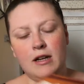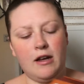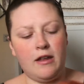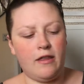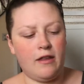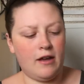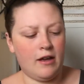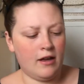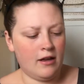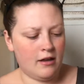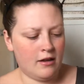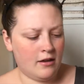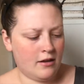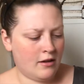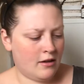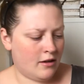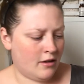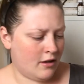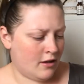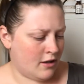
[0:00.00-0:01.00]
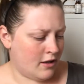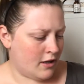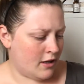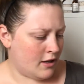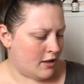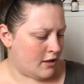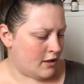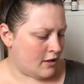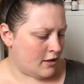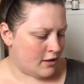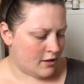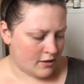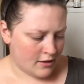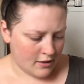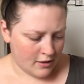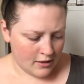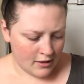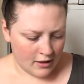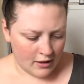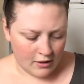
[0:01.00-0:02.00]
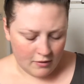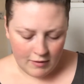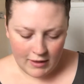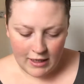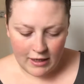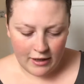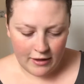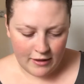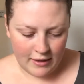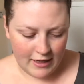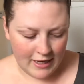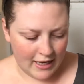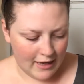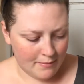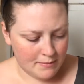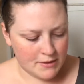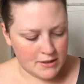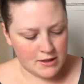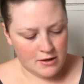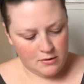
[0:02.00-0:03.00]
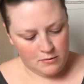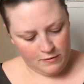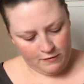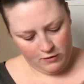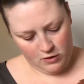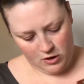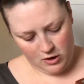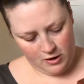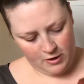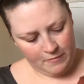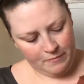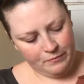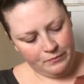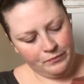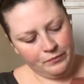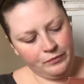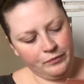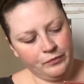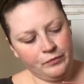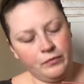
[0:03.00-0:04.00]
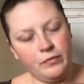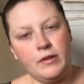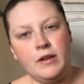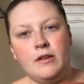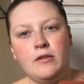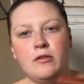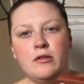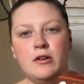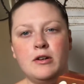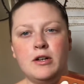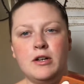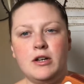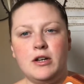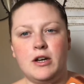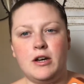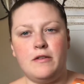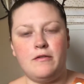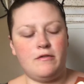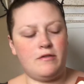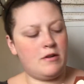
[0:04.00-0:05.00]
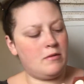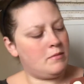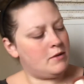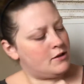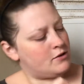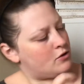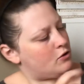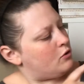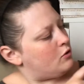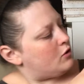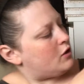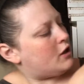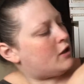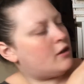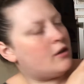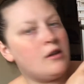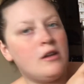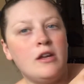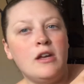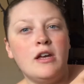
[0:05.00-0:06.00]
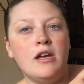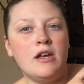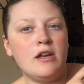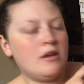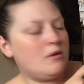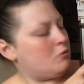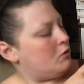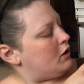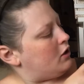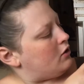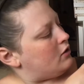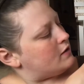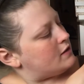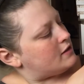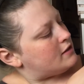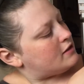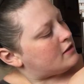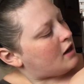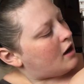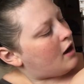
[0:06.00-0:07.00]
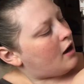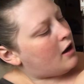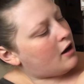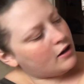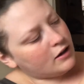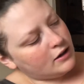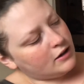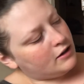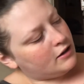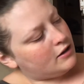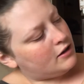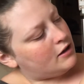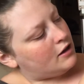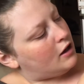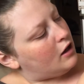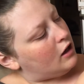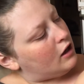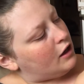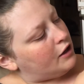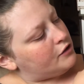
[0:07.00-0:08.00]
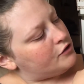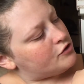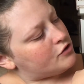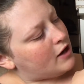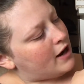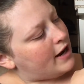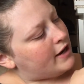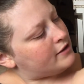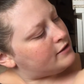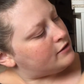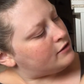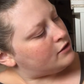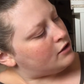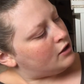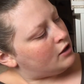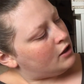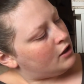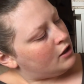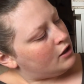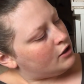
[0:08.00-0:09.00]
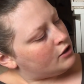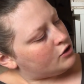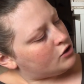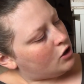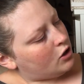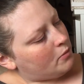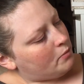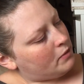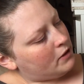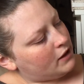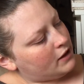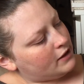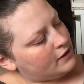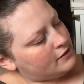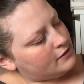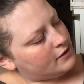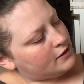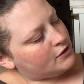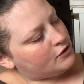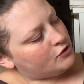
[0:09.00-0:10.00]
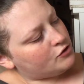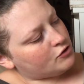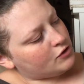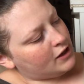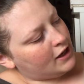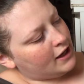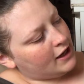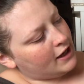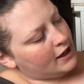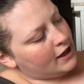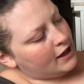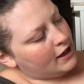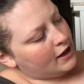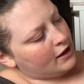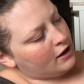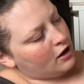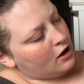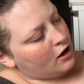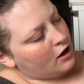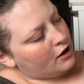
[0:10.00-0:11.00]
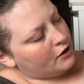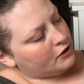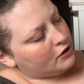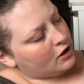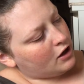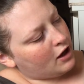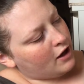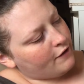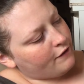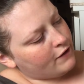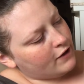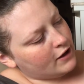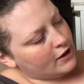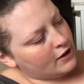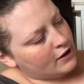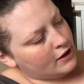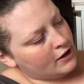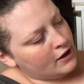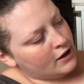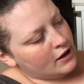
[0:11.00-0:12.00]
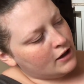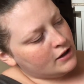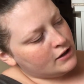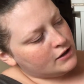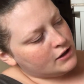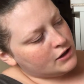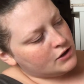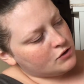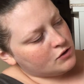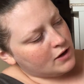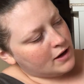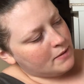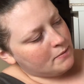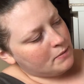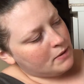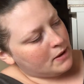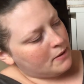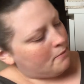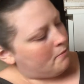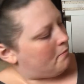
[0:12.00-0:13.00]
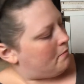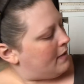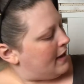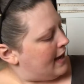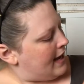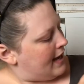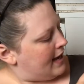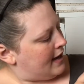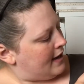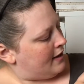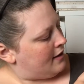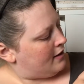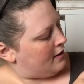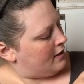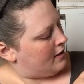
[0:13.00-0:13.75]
like that. And I really like the names. So we've got, going from this corner, we've got Stark, Undressed, Topless, Streaking, Uncover, Strip, Bare,